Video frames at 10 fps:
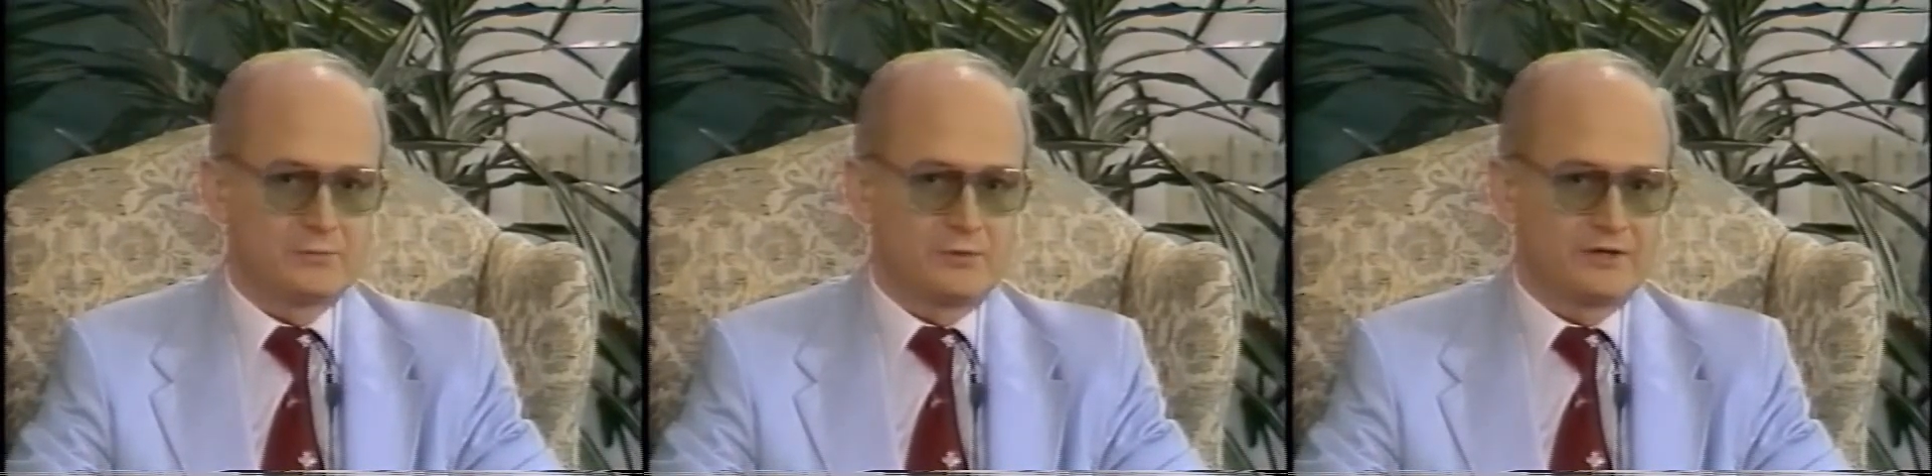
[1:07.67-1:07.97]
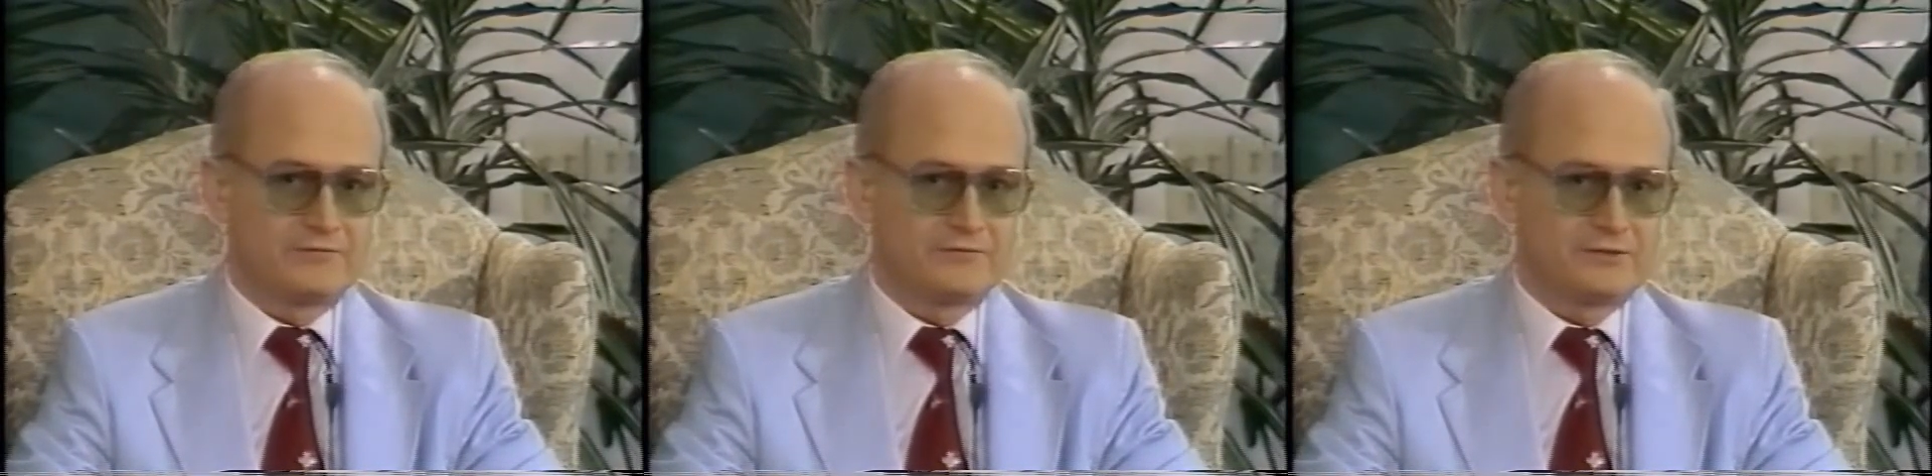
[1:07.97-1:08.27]

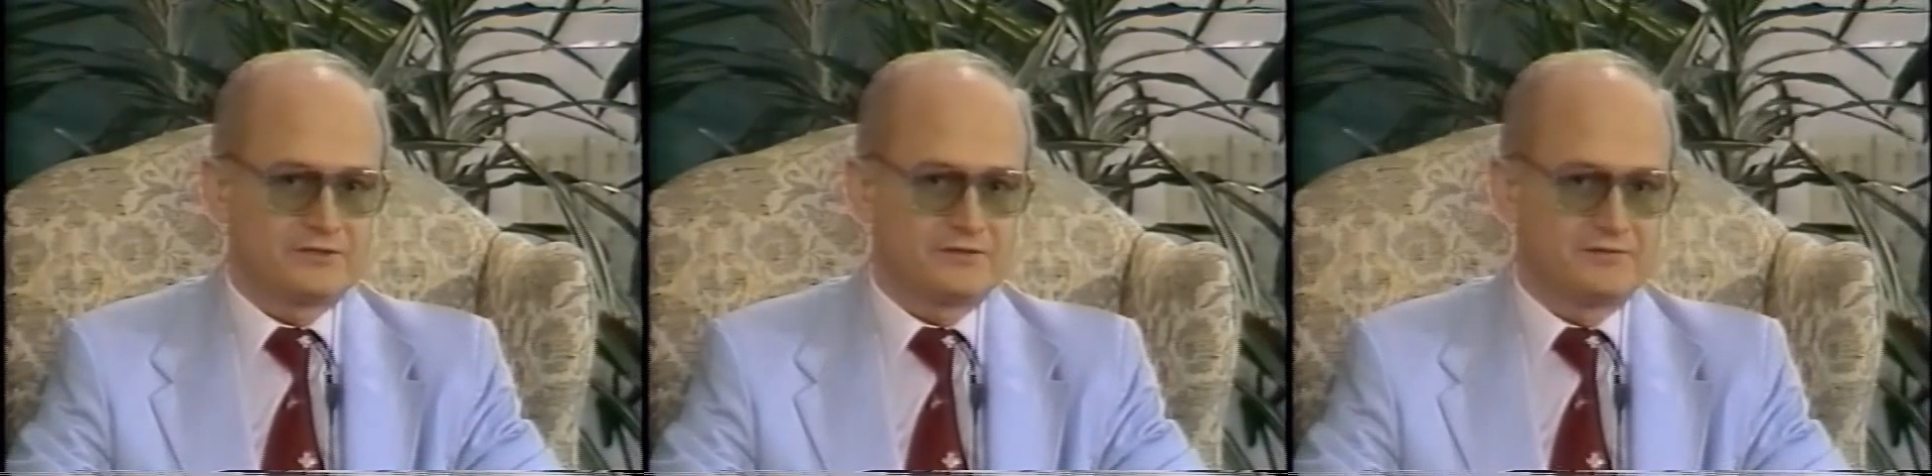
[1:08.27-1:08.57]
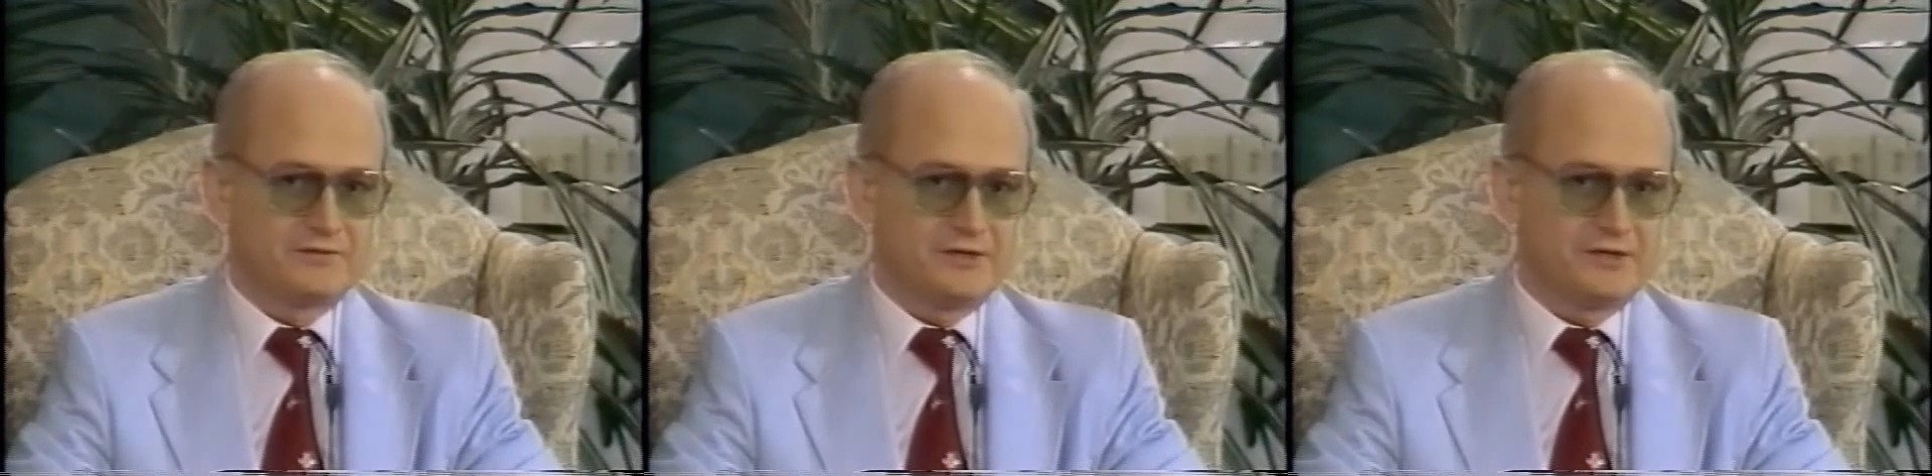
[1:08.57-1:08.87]
worked for
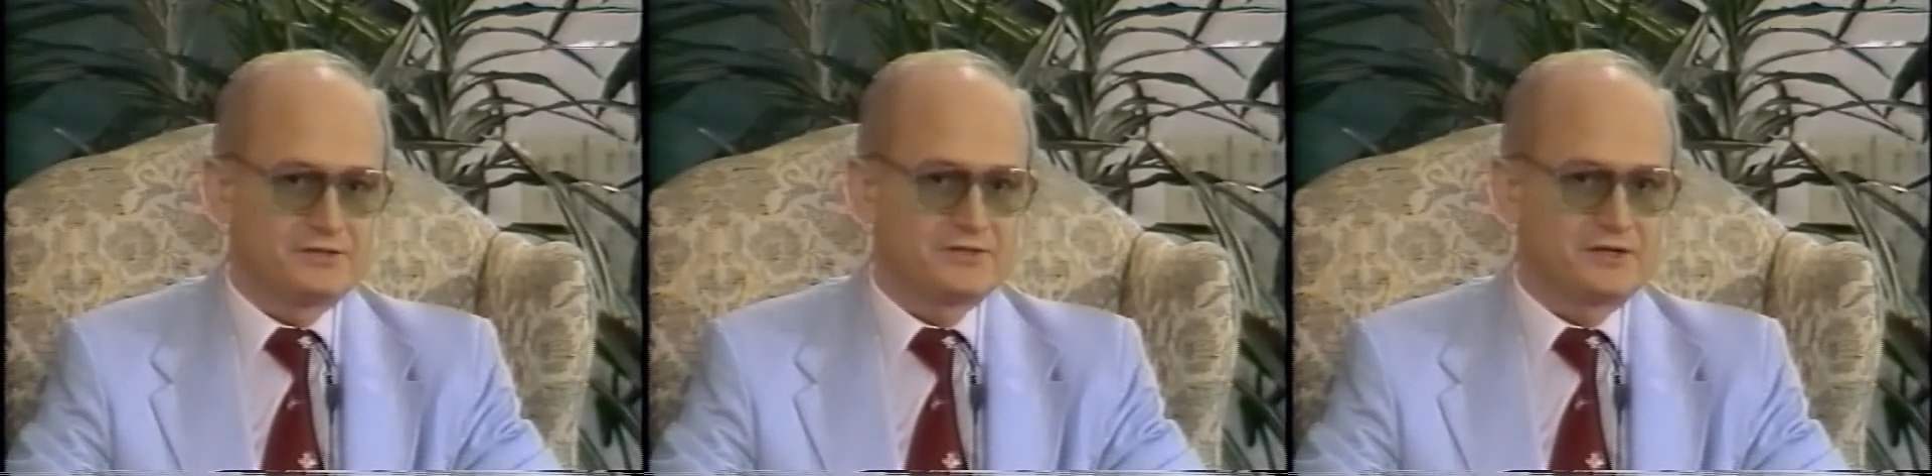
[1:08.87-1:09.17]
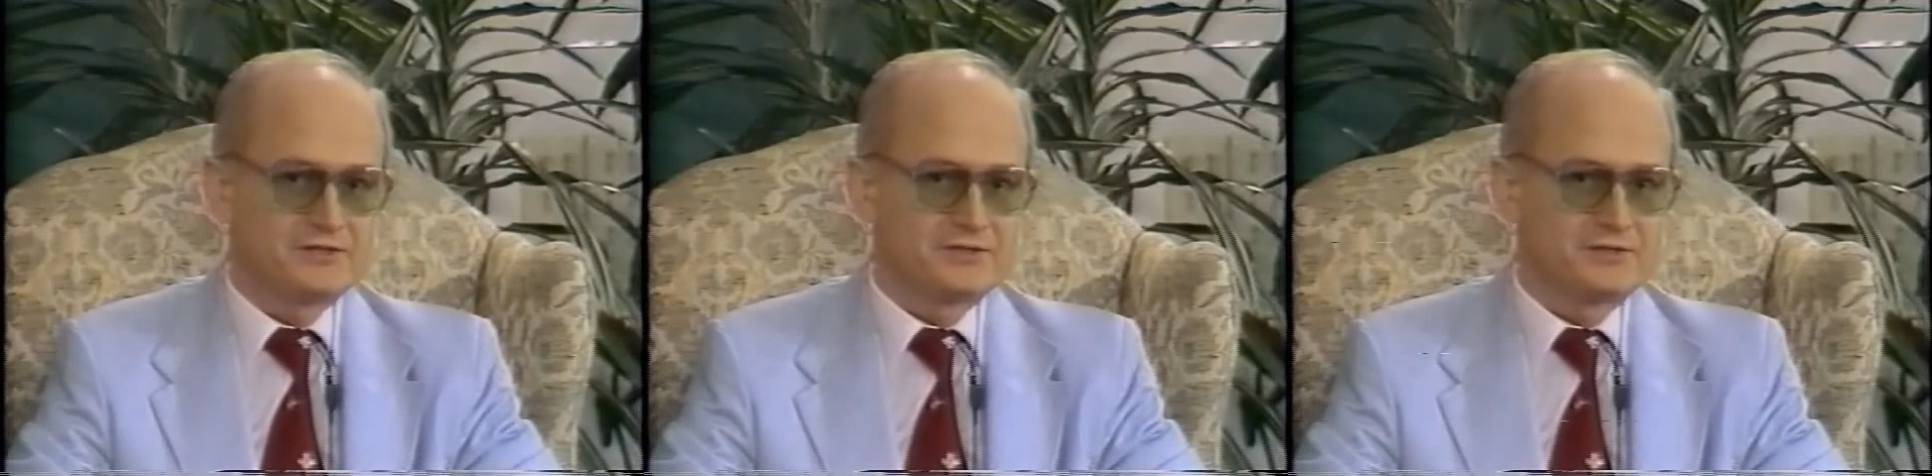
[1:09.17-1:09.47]
several
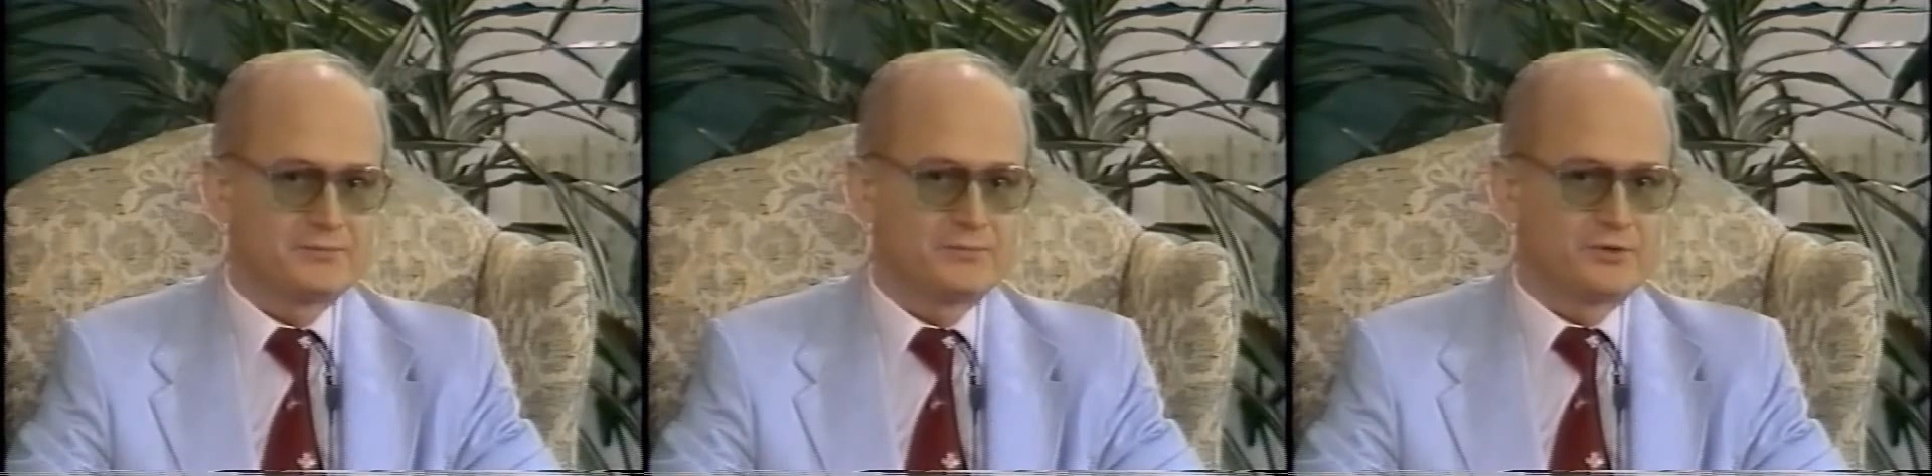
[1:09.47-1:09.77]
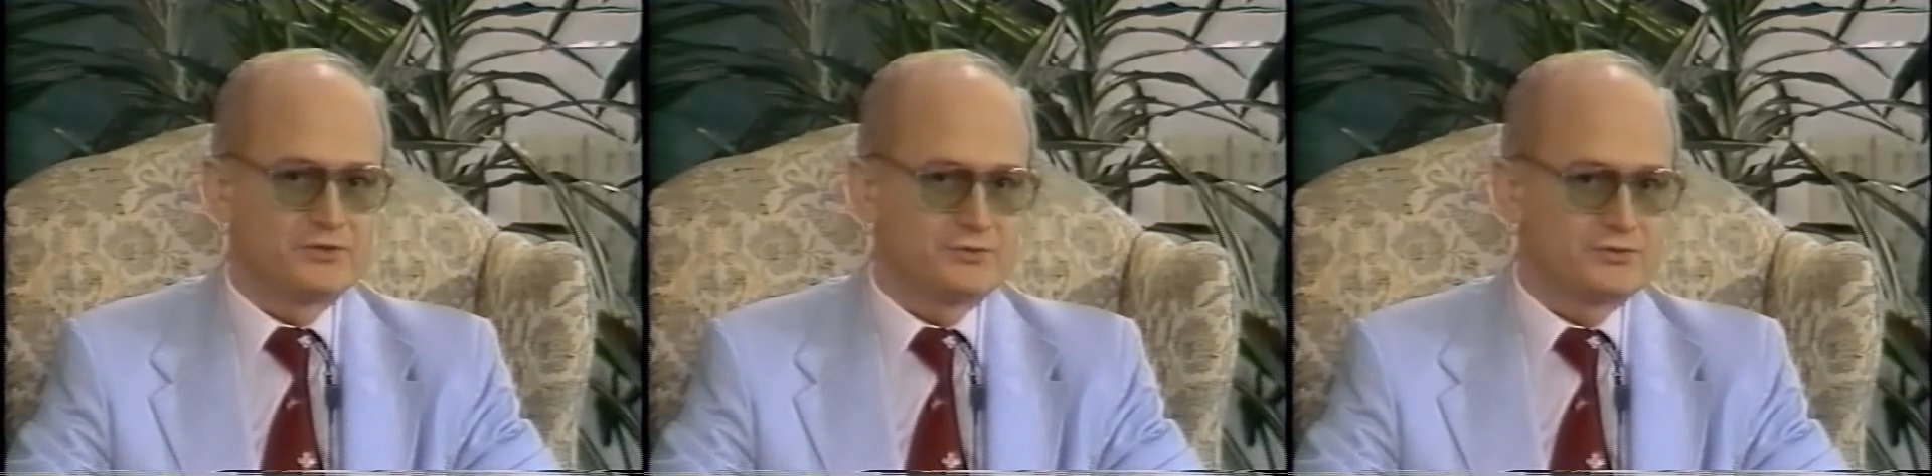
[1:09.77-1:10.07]
years as a
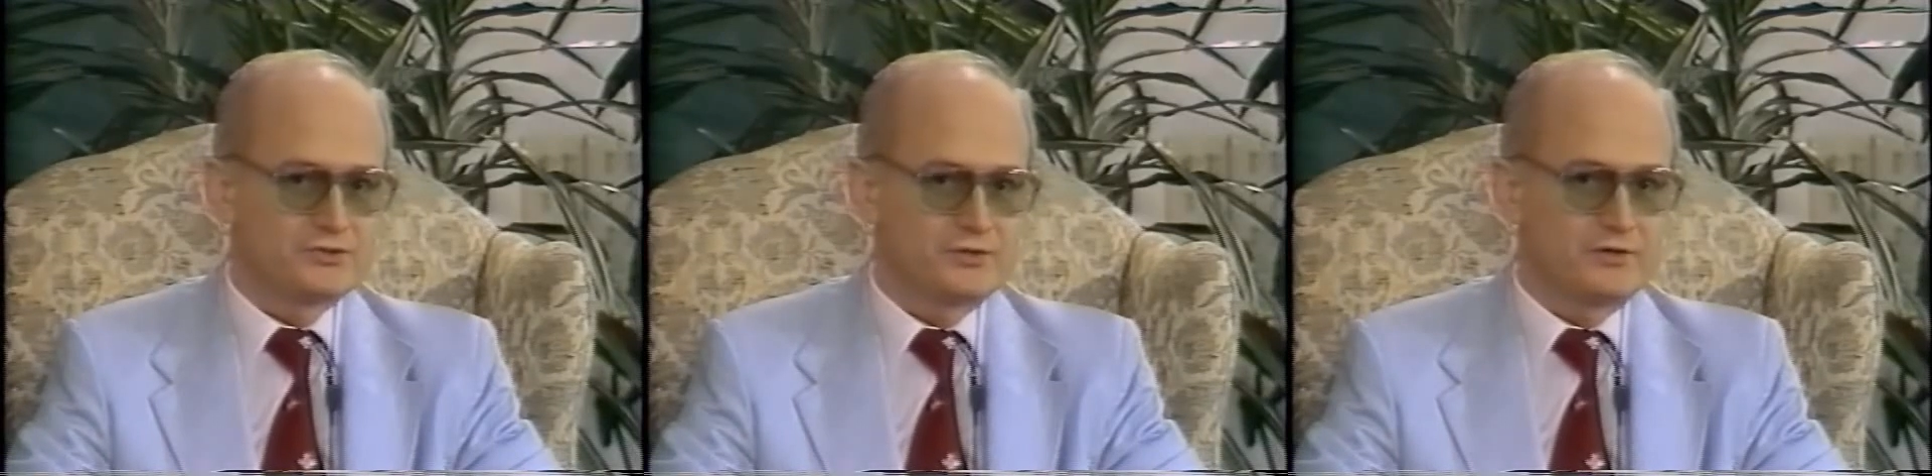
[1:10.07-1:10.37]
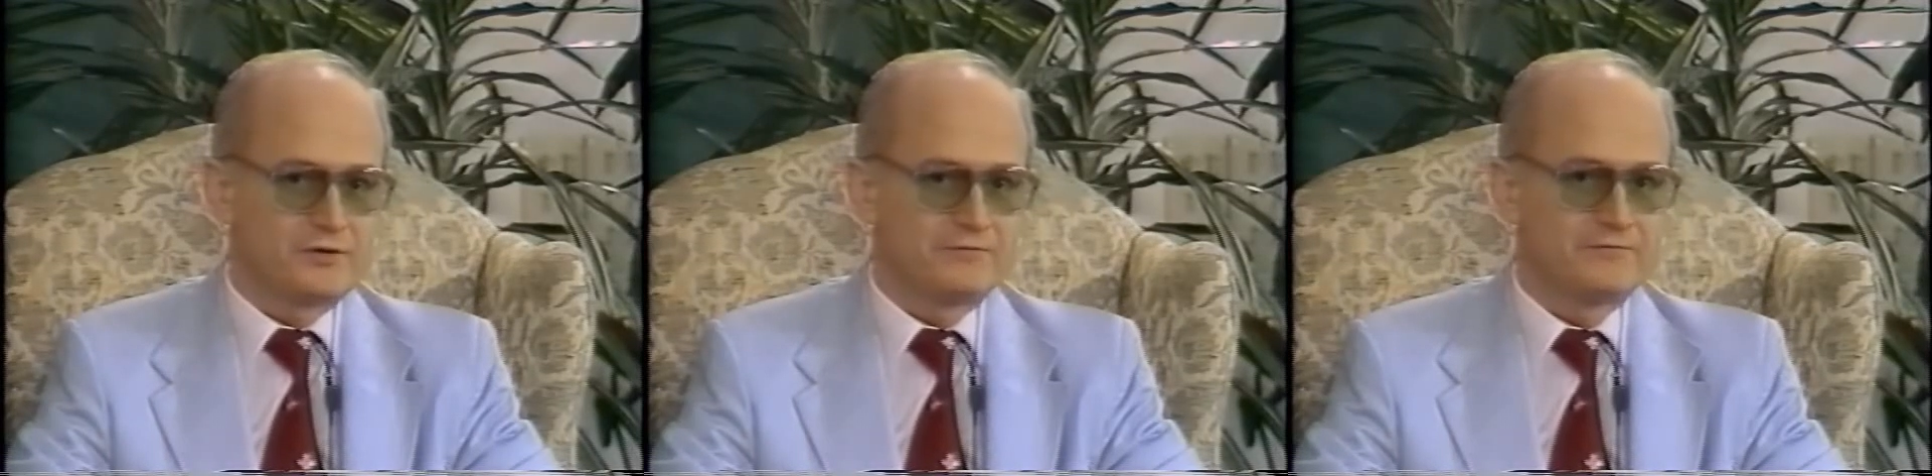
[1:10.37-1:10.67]

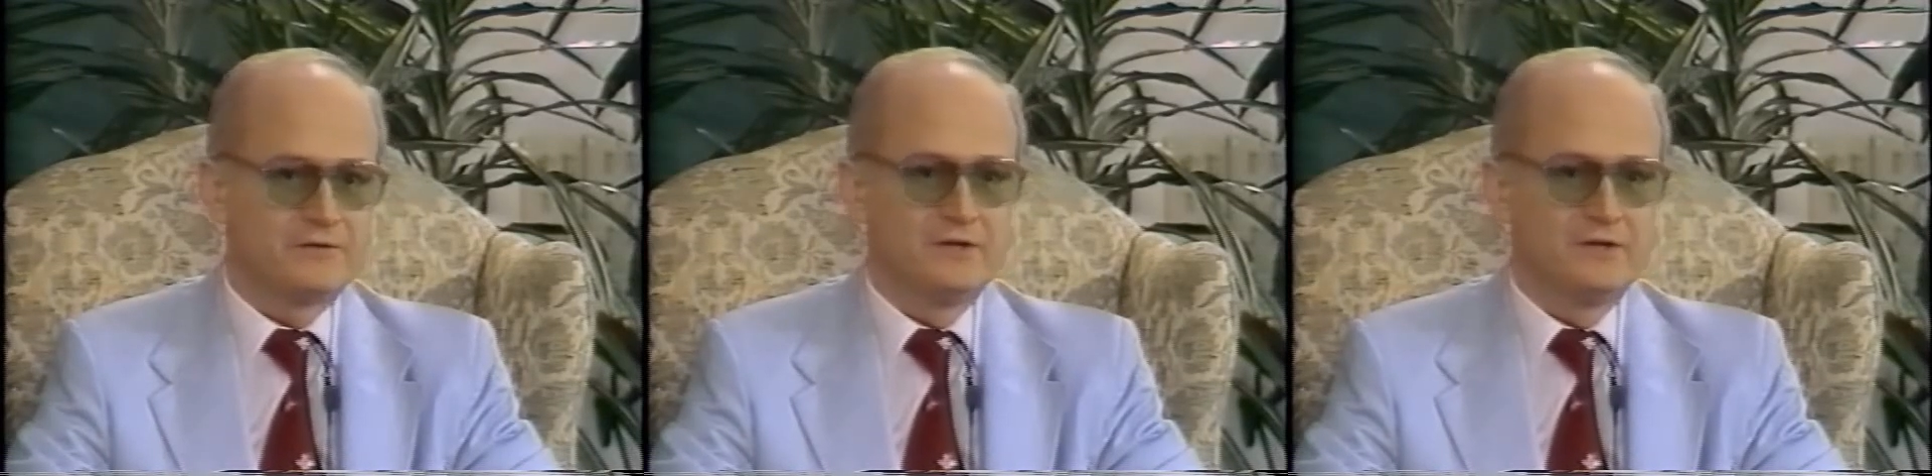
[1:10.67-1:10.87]
producer of